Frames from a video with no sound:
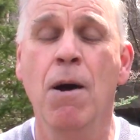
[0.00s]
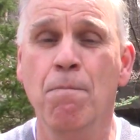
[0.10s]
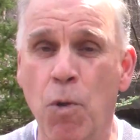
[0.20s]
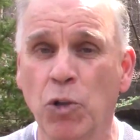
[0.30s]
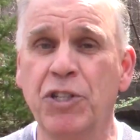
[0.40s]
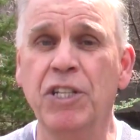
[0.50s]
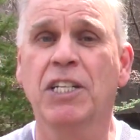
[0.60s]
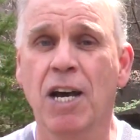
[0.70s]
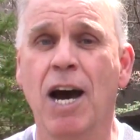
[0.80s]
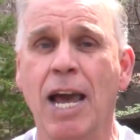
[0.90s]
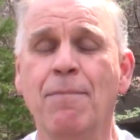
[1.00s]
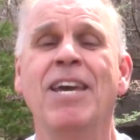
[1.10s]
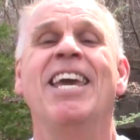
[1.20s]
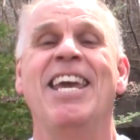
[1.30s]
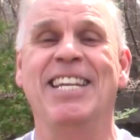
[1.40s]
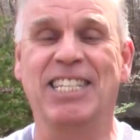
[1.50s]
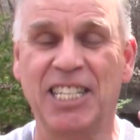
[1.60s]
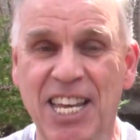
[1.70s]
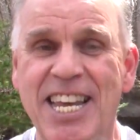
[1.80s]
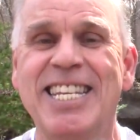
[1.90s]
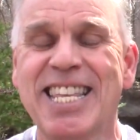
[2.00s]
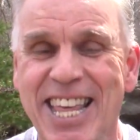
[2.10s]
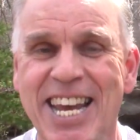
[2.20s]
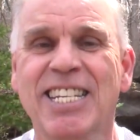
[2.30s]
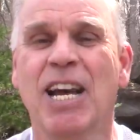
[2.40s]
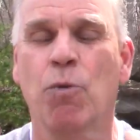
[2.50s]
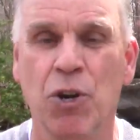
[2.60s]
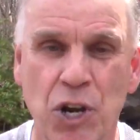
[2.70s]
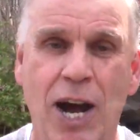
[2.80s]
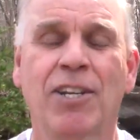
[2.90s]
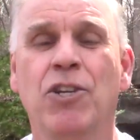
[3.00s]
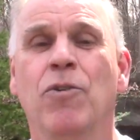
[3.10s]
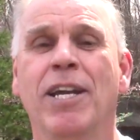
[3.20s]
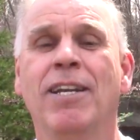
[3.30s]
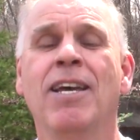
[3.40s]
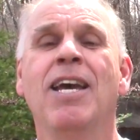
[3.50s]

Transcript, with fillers: Most of the time, it's these things that we're not doing